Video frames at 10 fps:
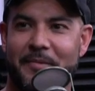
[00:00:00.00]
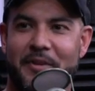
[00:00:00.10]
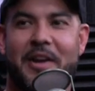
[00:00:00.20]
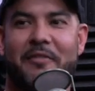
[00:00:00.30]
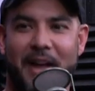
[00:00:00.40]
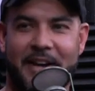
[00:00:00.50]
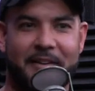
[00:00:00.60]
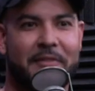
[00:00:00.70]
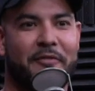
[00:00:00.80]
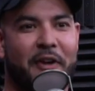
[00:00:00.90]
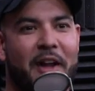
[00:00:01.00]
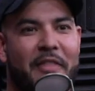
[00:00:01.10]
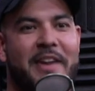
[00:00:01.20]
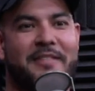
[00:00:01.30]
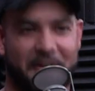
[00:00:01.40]
You have like fun
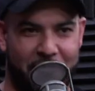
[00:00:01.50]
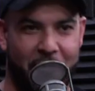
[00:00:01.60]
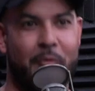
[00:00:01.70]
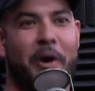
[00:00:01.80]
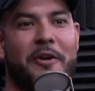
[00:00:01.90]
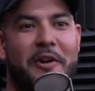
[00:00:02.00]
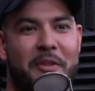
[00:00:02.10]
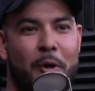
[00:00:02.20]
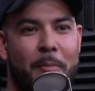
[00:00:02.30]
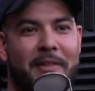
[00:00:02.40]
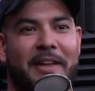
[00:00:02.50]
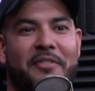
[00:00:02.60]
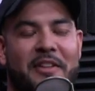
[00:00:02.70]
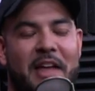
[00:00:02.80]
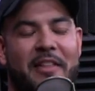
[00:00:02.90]
that is like fun while you're in the moment. Like
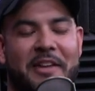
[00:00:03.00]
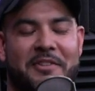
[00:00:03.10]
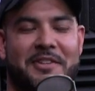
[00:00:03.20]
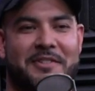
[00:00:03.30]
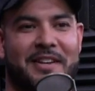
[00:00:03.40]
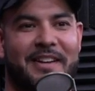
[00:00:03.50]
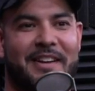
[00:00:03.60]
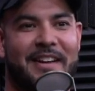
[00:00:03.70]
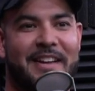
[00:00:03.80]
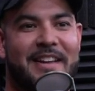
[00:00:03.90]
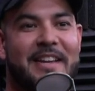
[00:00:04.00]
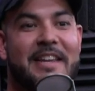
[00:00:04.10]
think of that. Like it feels like more work.